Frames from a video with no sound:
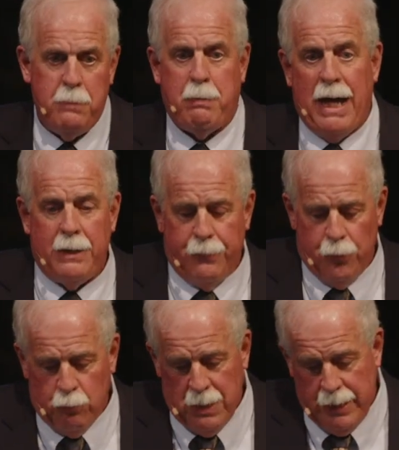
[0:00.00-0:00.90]
path, if you
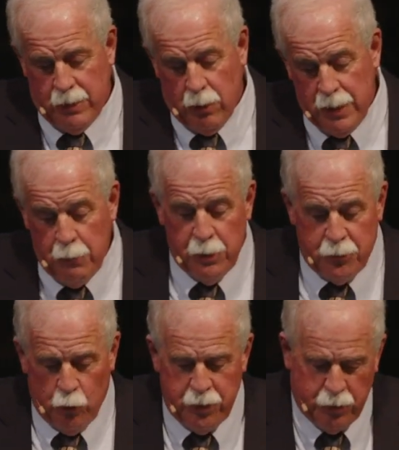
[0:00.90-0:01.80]
don't mind. So he
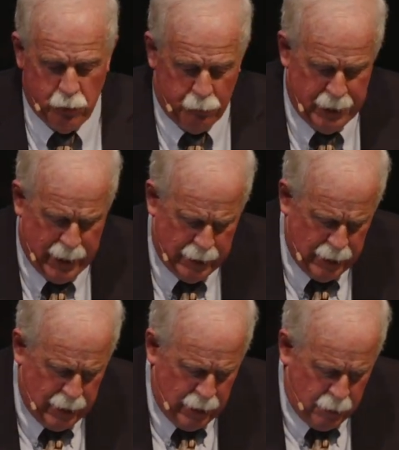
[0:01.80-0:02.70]
rejoices over that.
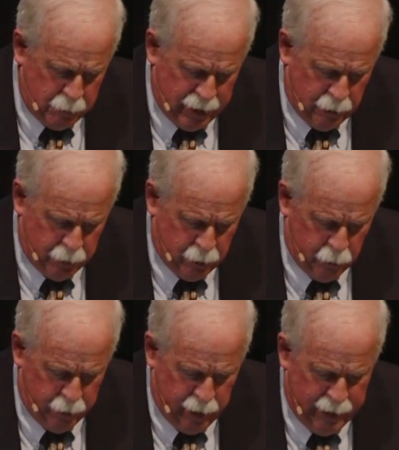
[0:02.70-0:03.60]
But then I want to go to
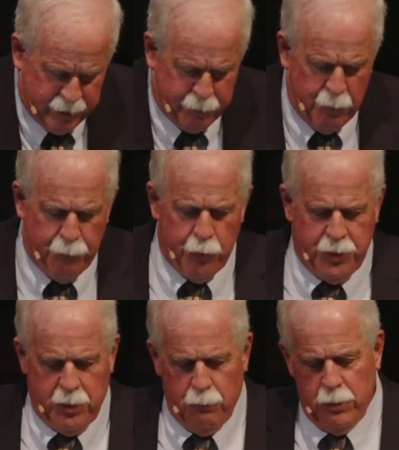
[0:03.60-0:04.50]
the last three verses. With